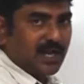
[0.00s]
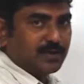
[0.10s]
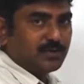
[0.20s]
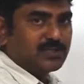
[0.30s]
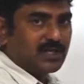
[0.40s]

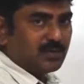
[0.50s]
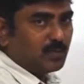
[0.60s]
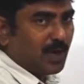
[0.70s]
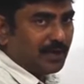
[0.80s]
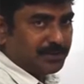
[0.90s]
hydrogen
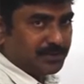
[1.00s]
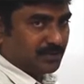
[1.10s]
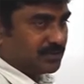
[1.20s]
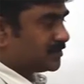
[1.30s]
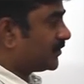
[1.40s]

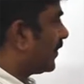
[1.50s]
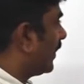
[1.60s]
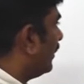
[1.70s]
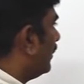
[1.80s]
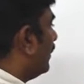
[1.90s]
molecules.
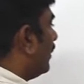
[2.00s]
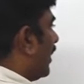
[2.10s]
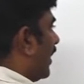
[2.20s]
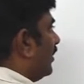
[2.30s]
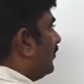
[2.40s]

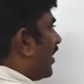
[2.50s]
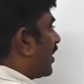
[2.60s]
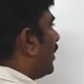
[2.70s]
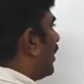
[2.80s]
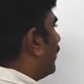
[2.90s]
And formula